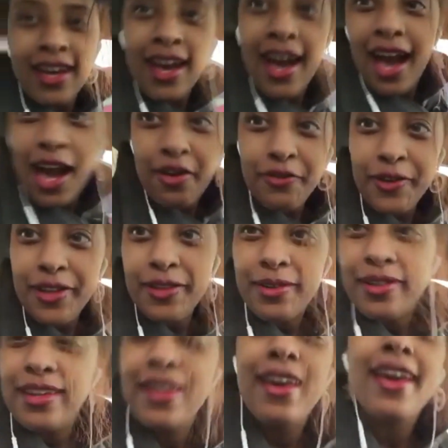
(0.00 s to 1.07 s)
halfway through
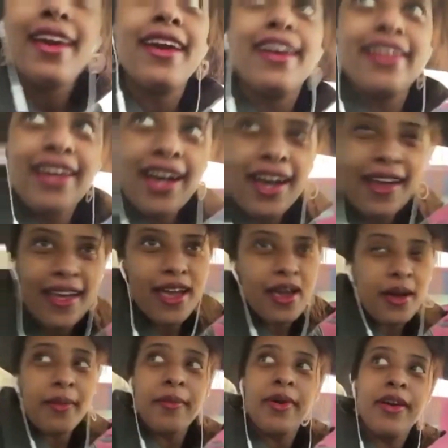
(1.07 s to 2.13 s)
the day, and I
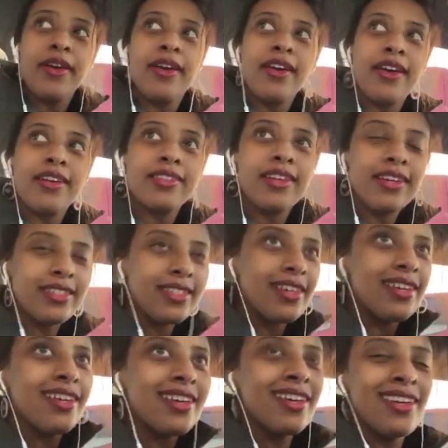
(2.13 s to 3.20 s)
am exhausted.
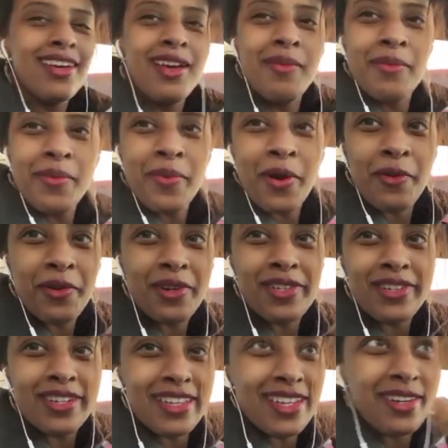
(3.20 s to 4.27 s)
People are
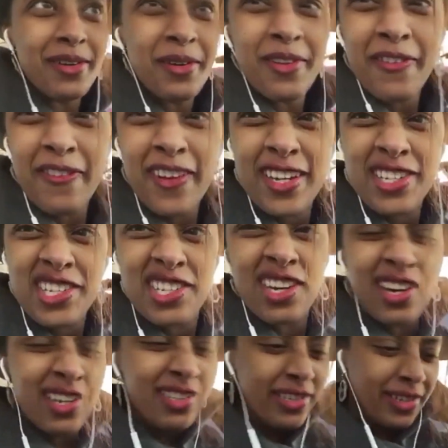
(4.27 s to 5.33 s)
wondering, who the fuck is she
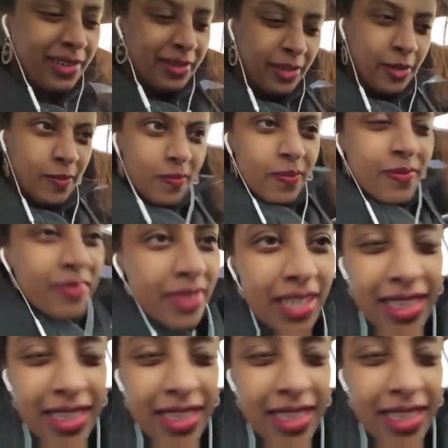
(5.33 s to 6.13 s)
talking to?